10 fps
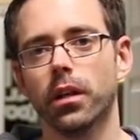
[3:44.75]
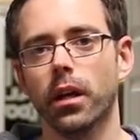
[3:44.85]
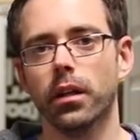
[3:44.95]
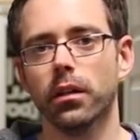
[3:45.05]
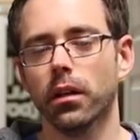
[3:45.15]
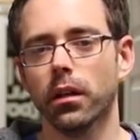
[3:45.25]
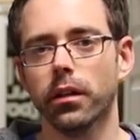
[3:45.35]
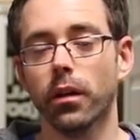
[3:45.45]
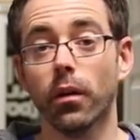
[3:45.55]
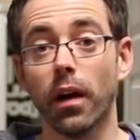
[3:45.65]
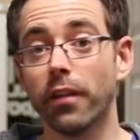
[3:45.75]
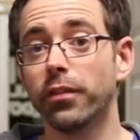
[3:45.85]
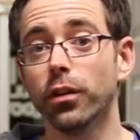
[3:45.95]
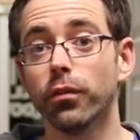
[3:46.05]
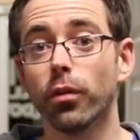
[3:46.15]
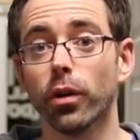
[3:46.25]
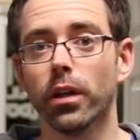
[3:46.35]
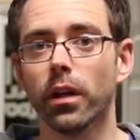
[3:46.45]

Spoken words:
and I feel for you,